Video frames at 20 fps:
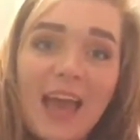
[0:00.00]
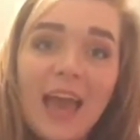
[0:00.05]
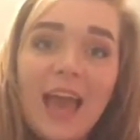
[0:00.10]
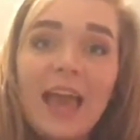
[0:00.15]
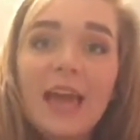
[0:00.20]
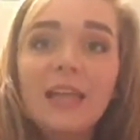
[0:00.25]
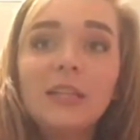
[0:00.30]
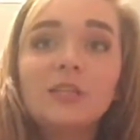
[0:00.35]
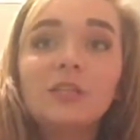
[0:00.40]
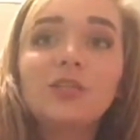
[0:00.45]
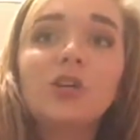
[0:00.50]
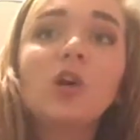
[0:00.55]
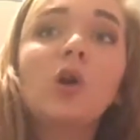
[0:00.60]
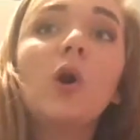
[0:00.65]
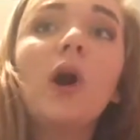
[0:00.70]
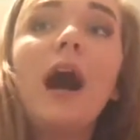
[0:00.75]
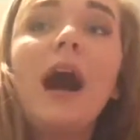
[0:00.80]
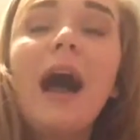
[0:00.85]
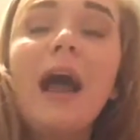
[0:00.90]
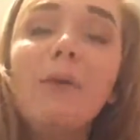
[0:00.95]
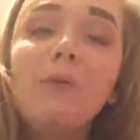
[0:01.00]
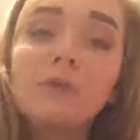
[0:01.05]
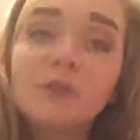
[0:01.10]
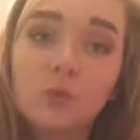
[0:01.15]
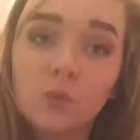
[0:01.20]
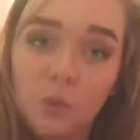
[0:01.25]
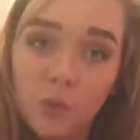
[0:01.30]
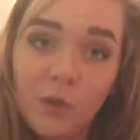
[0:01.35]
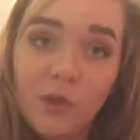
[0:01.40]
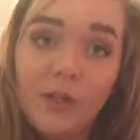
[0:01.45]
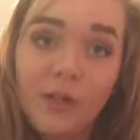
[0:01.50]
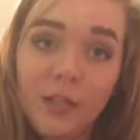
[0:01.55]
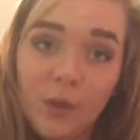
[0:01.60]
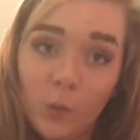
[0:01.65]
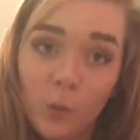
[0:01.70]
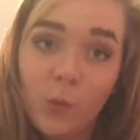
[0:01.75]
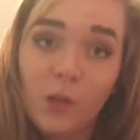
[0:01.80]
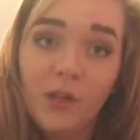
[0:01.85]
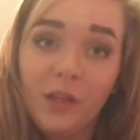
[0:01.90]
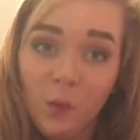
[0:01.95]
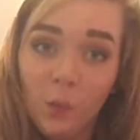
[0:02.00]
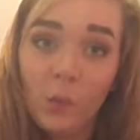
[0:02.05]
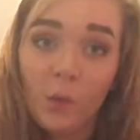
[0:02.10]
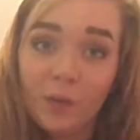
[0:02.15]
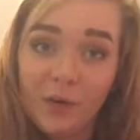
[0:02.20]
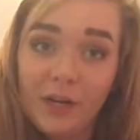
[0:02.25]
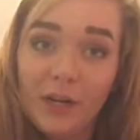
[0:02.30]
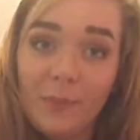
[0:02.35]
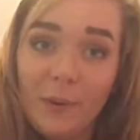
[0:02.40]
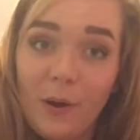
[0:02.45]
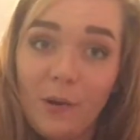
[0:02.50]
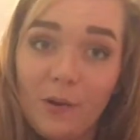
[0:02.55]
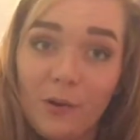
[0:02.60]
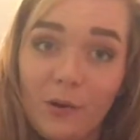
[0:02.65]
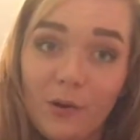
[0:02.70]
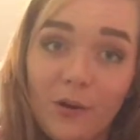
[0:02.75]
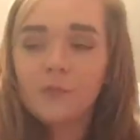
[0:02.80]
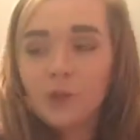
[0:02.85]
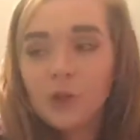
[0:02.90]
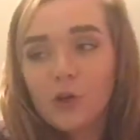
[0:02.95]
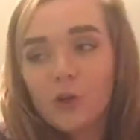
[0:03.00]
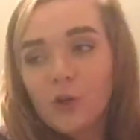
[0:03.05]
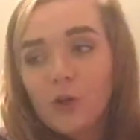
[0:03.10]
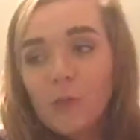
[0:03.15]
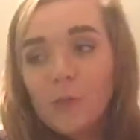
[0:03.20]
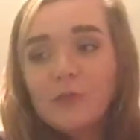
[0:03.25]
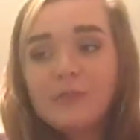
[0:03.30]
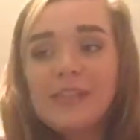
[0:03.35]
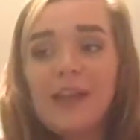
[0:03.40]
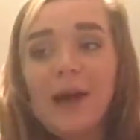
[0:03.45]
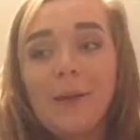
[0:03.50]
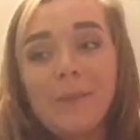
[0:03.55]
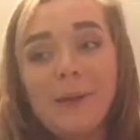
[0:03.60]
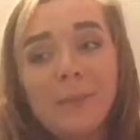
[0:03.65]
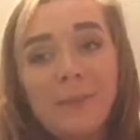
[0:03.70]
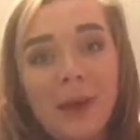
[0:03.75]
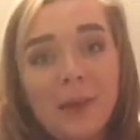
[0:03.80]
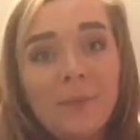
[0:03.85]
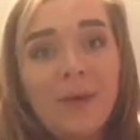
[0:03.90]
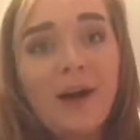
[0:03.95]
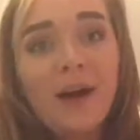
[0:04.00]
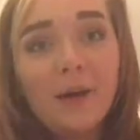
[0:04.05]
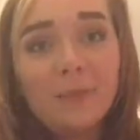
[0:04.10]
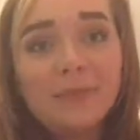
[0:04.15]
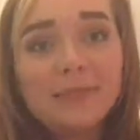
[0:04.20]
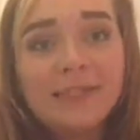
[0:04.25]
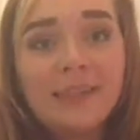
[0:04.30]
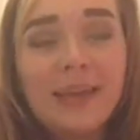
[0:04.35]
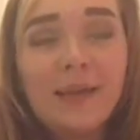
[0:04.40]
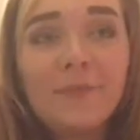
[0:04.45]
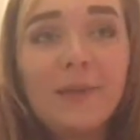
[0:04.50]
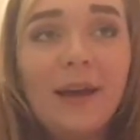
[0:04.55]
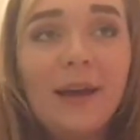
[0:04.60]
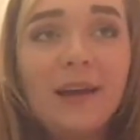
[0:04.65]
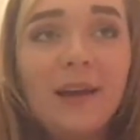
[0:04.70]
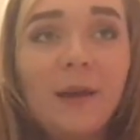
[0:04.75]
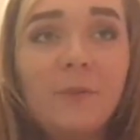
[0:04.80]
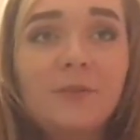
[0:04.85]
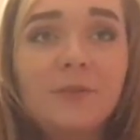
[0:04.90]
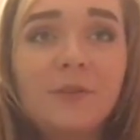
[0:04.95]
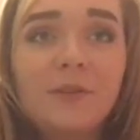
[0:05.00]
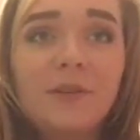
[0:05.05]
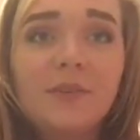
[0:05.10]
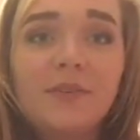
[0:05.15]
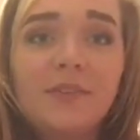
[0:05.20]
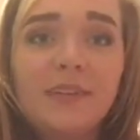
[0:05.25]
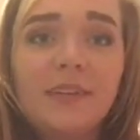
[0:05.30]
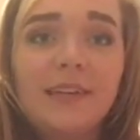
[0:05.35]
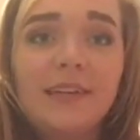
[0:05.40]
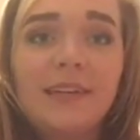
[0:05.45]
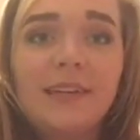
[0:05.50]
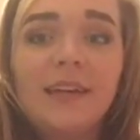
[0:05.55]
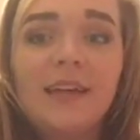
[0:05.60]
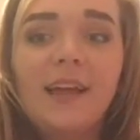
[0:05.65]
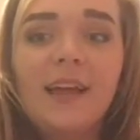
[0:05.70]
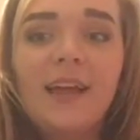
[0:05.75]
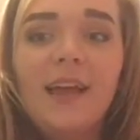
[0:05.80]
And so I was really worried about her. The group was helping my mom stand back up to her feet,